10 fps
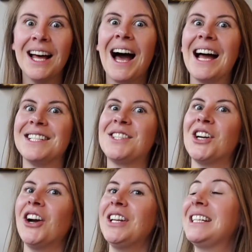I
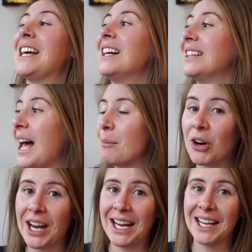started
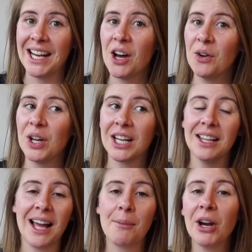collaborating. Now,
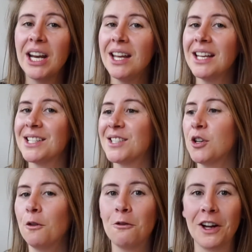collaborating is
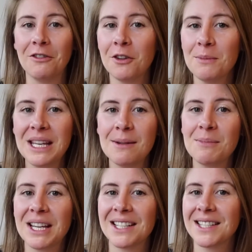so fun for me
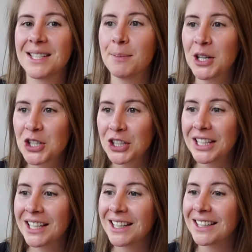because
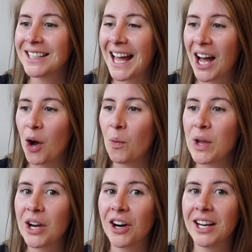especially now
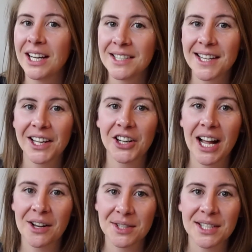we are inside our
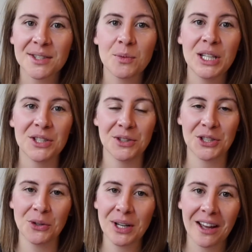houses, we
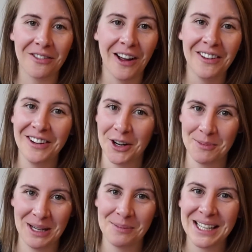don't have very
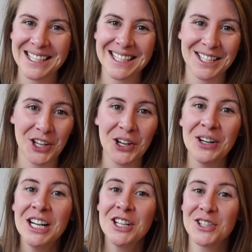many places to
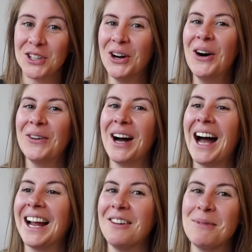go. So
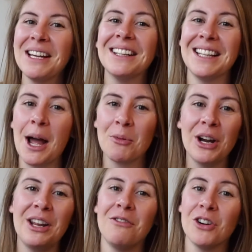I have been
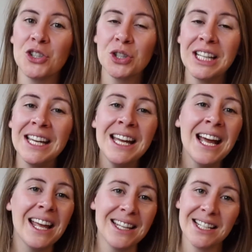collaborating virtually,
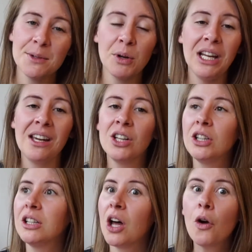and that is bringing a
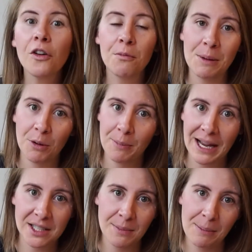load of people
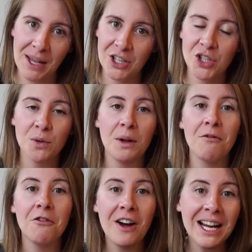back to my page. So
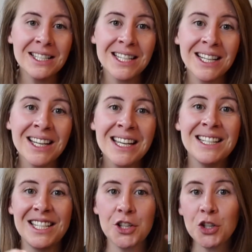I'm finding
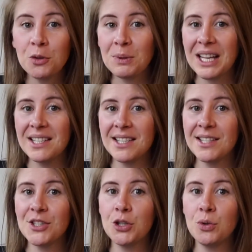digital
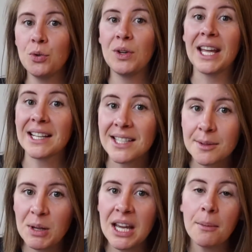places to guest
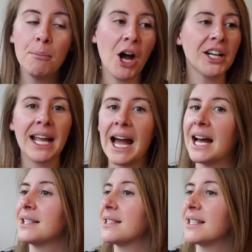speak,
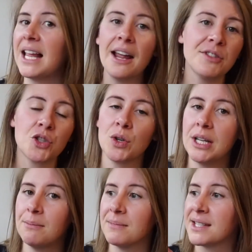podcasts, live
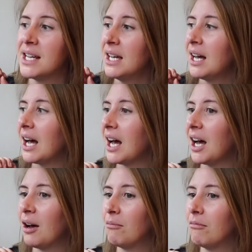streams,
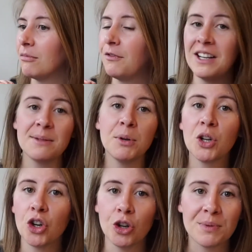
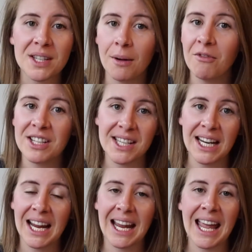Facebook groups I'm
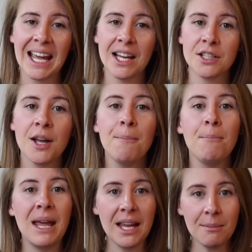visiting, and
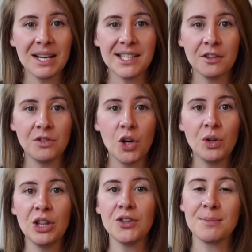making myself
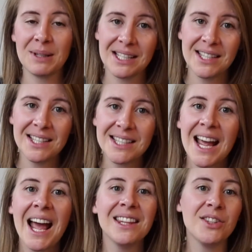known in those places,
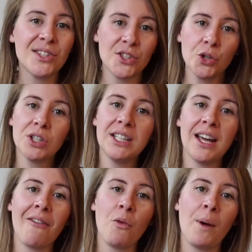and then circling
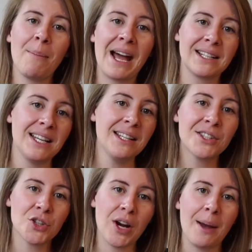everyone back to
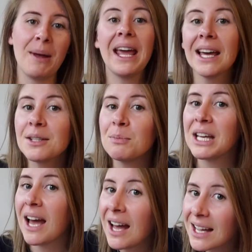Instagram. And
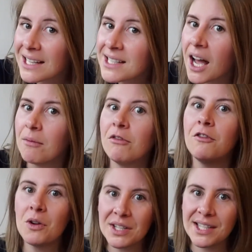because I'm
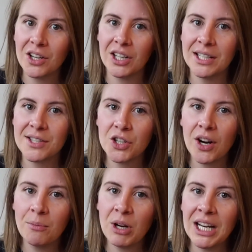focusing on
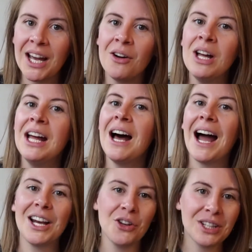Instagram right now,
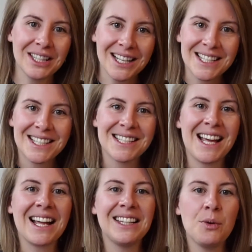I know that that's
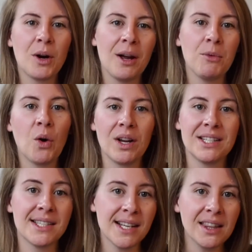exactly where I'm going
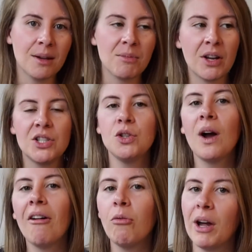to send them. Now, I do
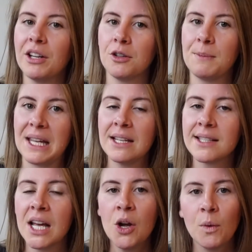have one other piece.